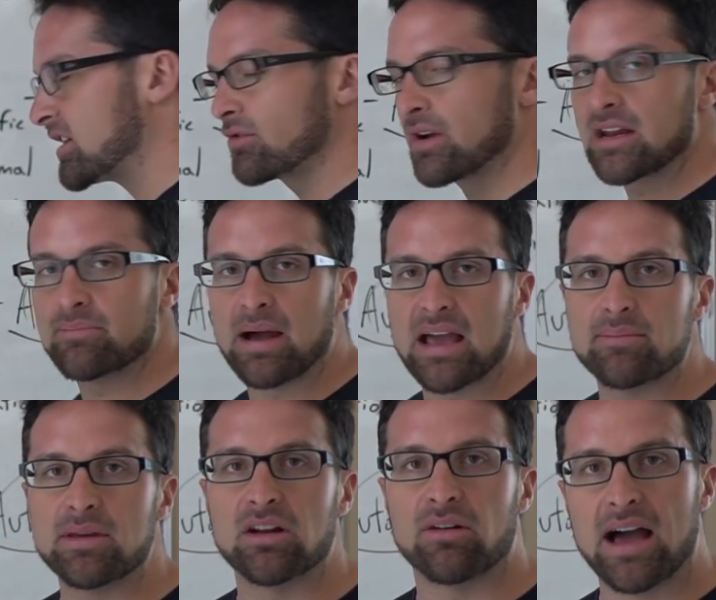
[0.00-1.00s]
degrade by
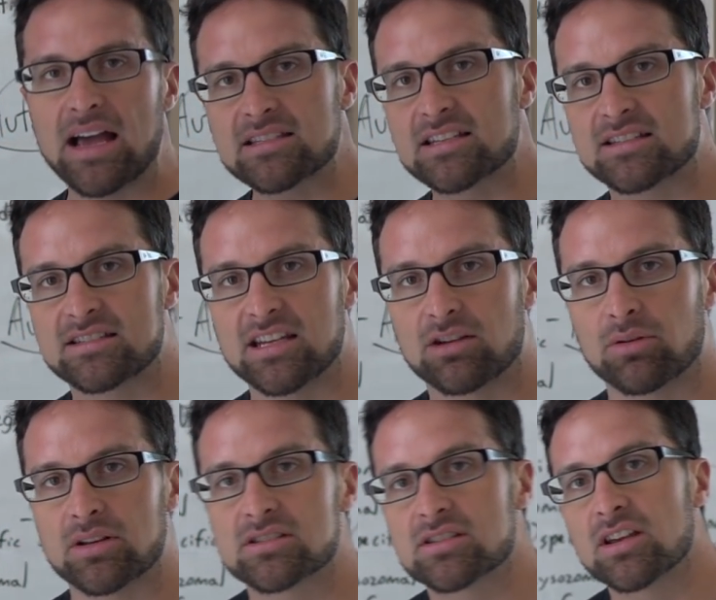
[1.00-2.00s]
amino acid
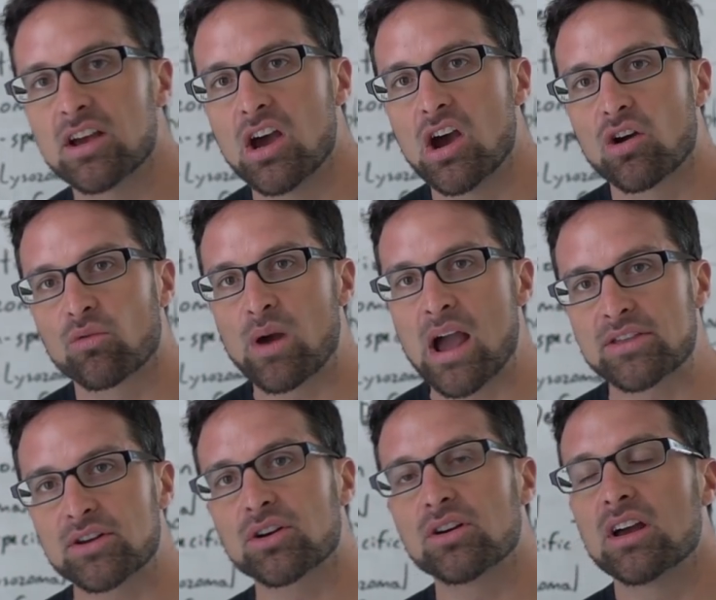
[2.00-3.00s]
sequence.
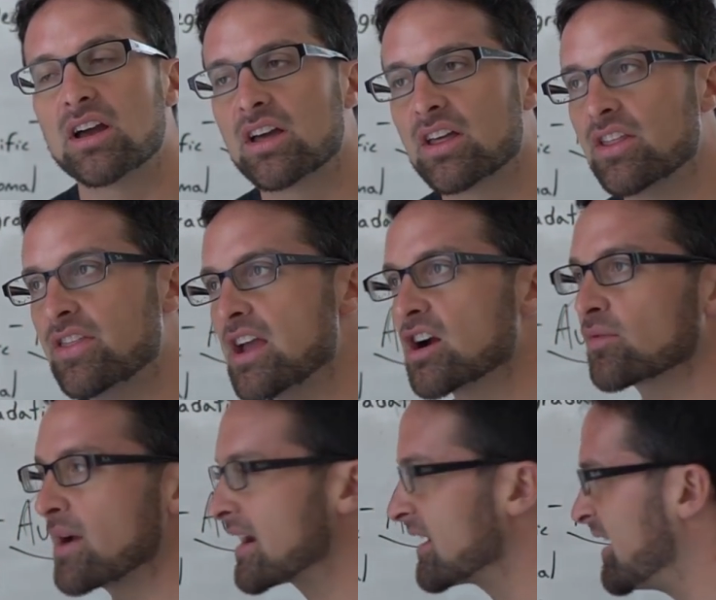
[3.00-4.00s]
Rather, they are
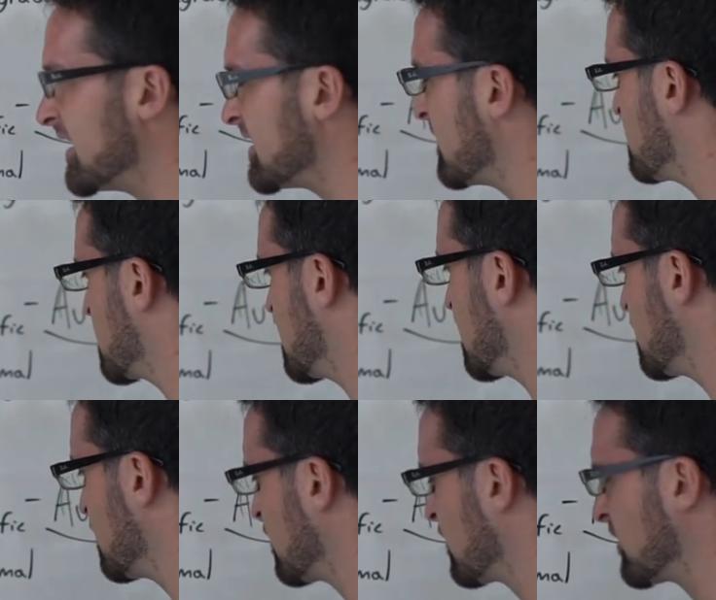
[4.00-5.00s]
recognizing
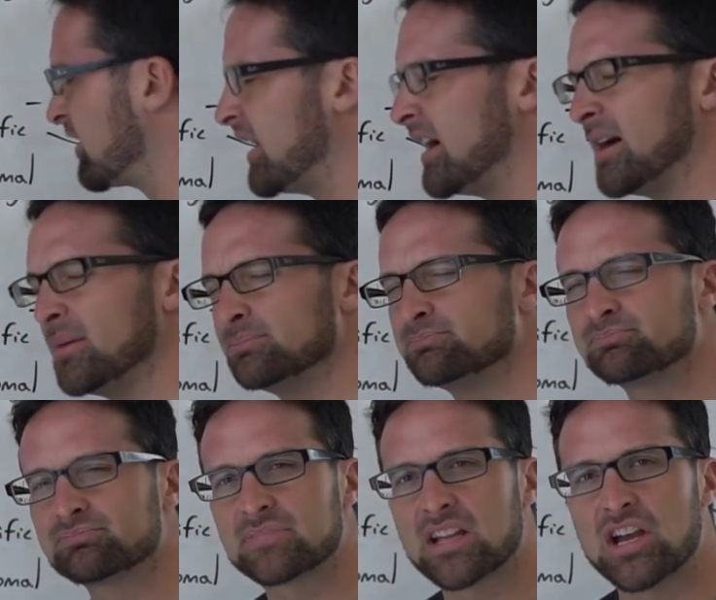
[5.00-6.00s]
particular um,
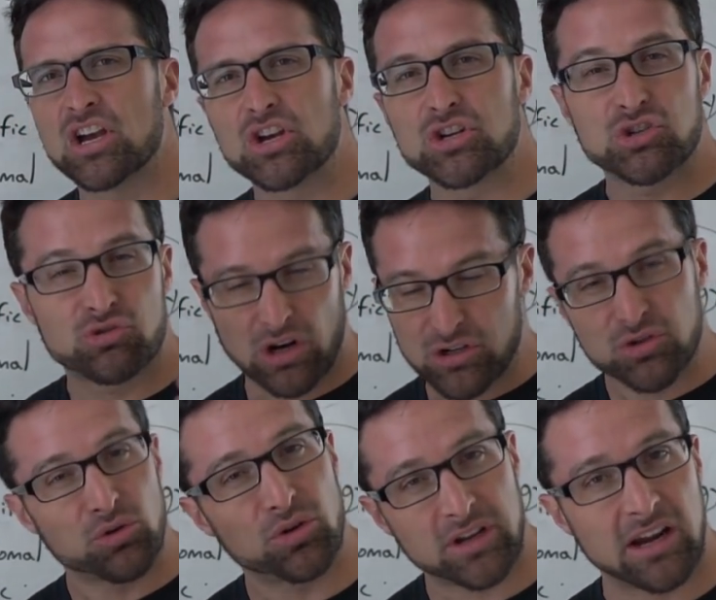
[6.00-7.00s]
structural